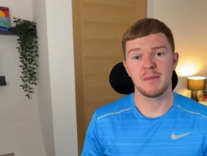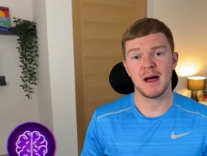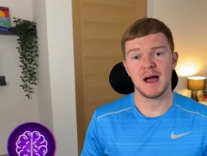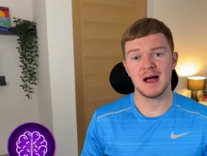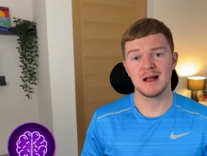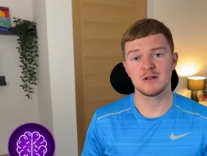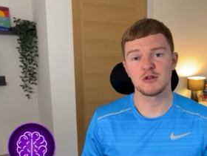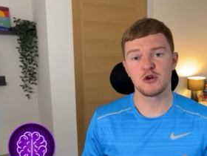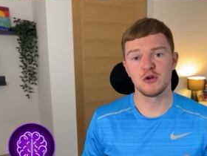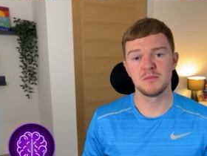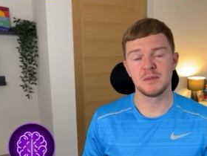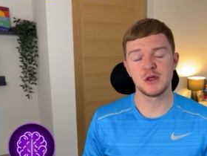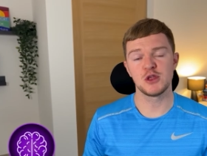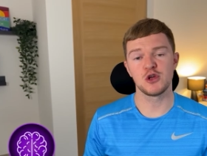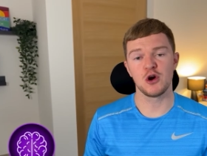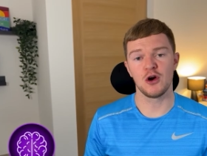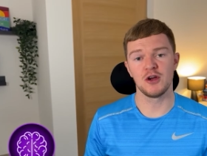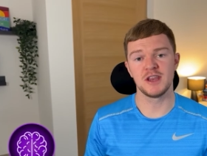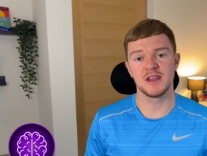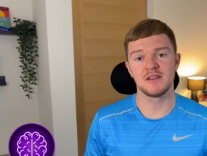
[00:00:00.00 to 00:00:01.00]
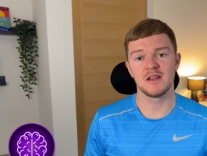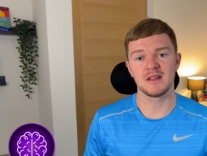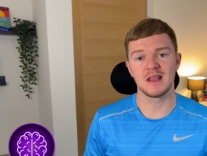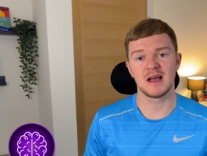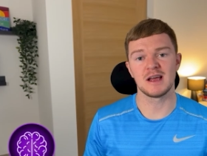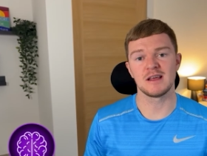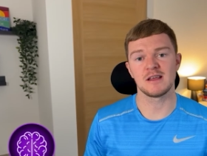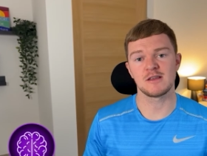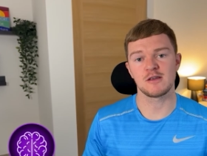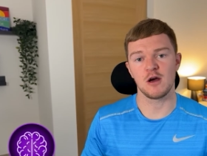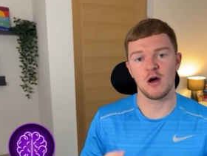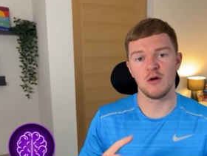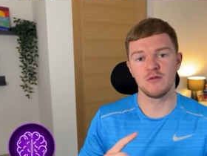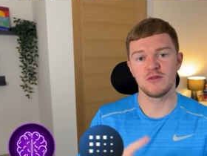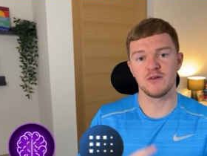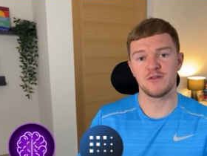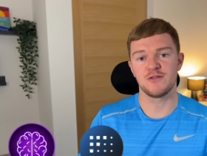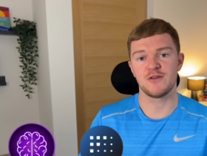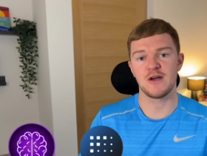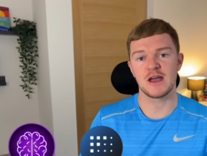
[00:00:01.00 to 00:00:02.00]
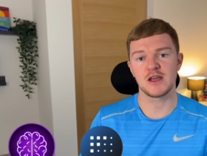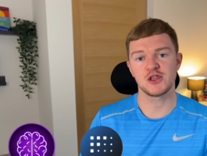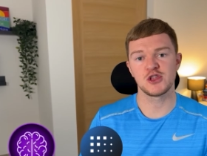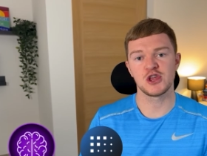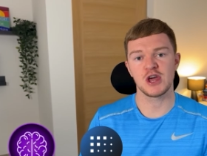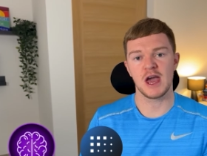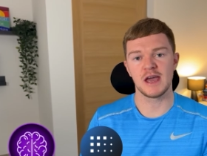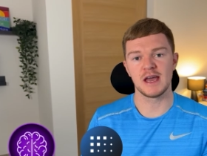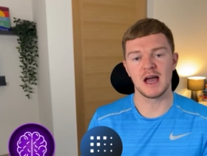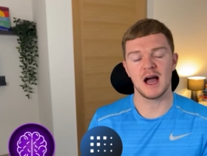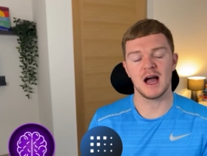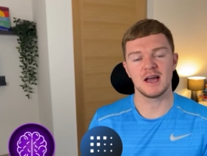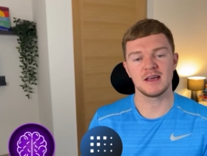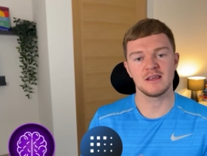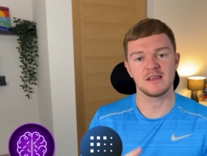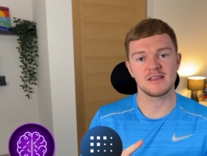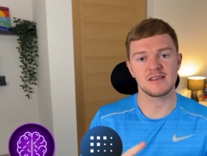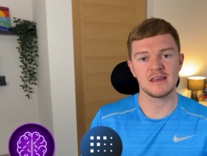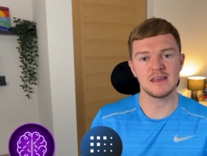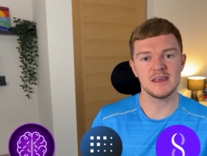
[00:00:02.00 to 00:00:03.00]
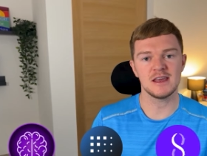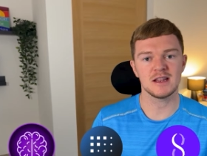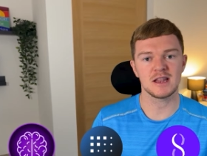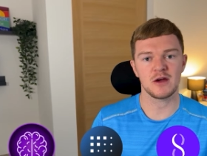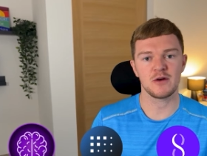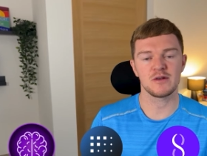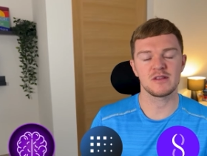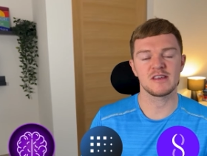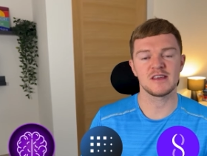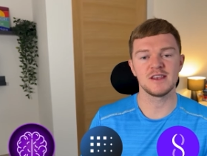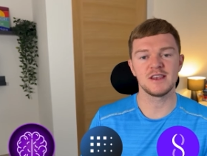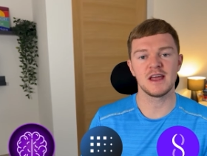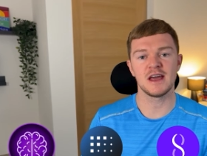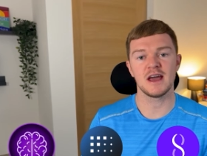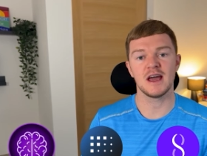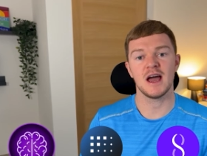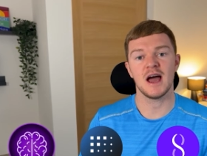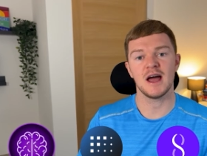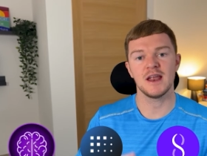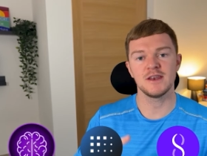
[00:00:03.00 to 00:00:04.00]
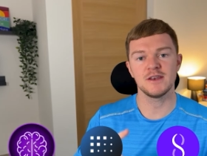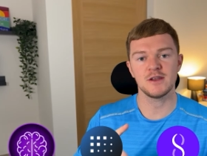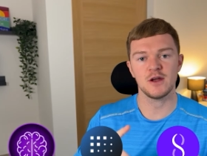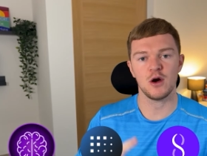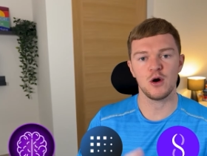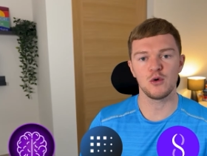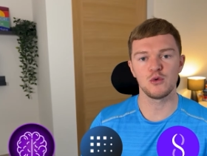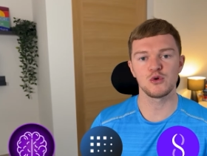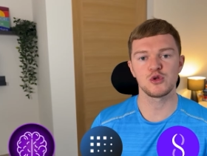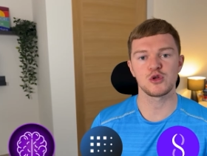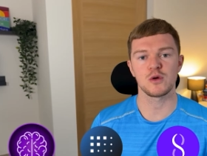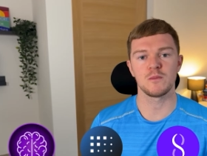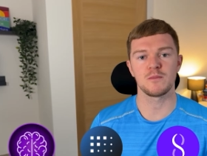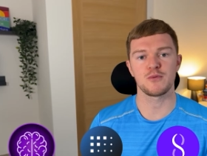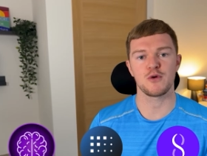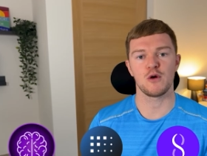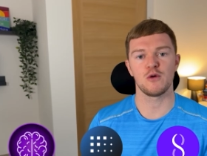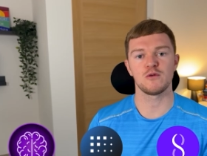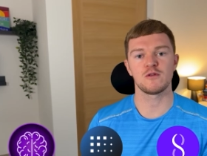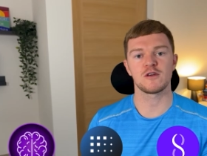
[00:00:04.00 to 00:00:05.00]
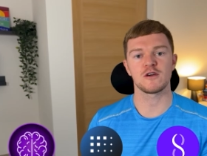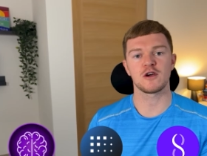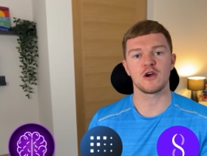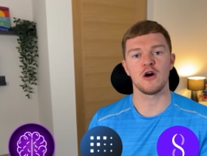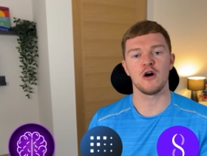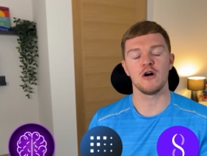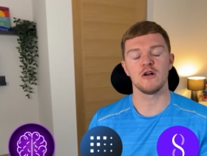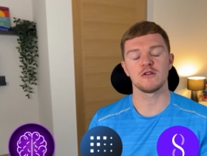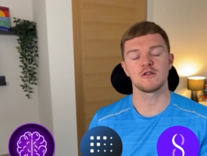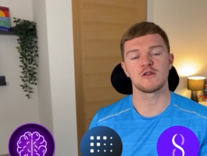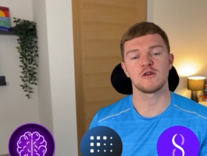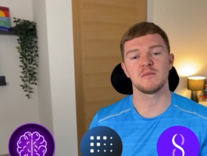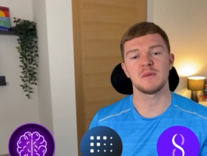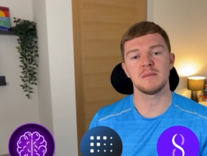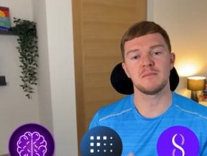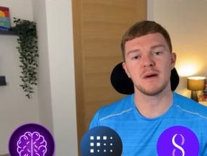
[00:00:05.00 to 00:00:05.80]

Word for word: PAAL could be joining the likes of Fetch.ai, SingularityNet and Ocean Protocol to be